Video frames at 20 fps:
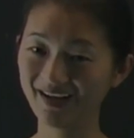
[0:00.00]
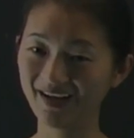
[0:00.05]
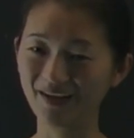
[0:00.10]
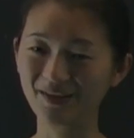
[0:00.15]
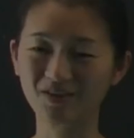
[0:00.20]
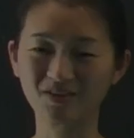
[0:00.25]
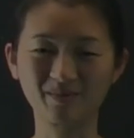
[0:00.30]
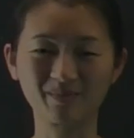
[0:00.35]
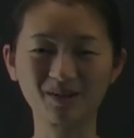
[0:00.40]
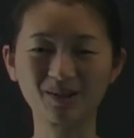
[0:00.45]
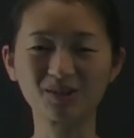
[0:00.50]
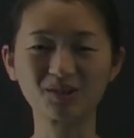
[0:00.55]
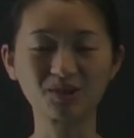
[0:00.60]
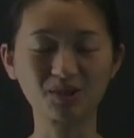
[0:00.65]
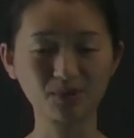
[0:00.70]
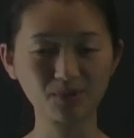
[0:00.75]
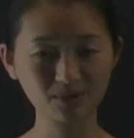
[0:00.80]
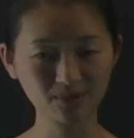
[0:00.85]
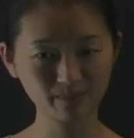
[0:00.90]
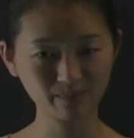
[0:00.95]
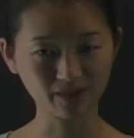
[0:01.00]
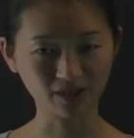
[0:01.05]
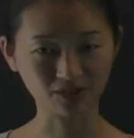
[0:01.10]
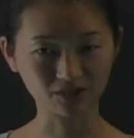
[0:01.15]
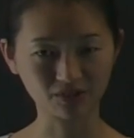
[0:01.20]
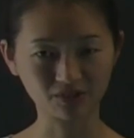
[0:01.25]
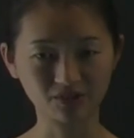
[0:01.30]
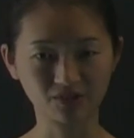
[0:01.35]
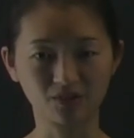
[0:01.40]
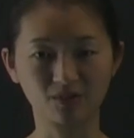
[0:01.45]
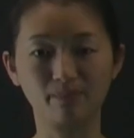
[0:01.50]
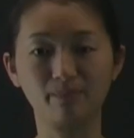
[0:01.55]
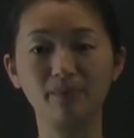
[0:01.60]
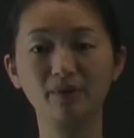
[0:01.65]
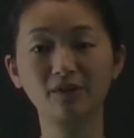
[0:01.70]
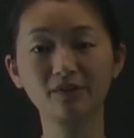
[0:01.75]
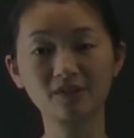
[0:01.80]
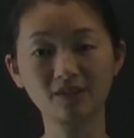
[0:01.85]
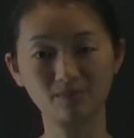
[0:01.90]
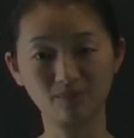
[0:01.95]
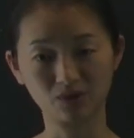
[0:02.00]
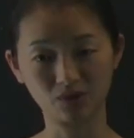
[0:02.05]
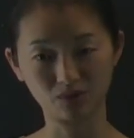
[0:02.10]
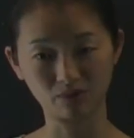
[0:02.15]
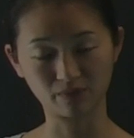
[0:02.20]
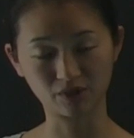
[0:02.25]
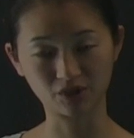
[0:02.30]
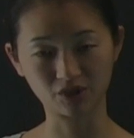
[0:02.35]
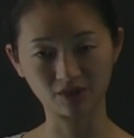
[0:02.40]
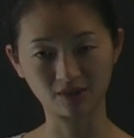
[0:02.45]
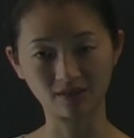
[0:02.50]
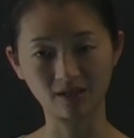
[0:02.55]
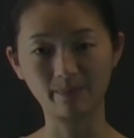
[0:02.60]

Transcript: And so I'm going to show you some pictures to build some intuition